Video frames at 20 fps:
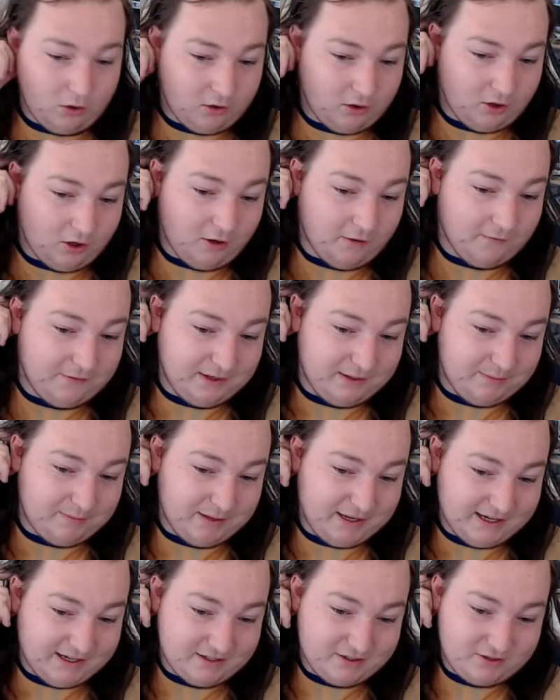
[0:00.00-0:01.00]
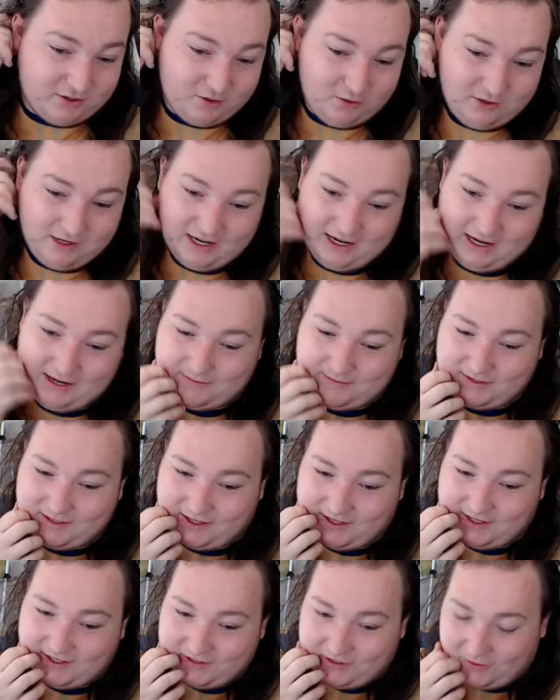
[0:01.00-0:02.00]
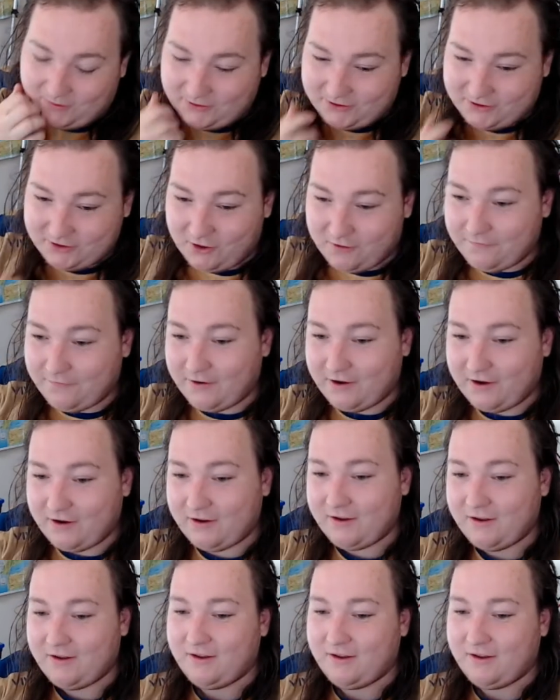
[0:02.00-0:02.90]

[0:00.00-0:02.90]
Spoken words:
of the PS2 games done. So far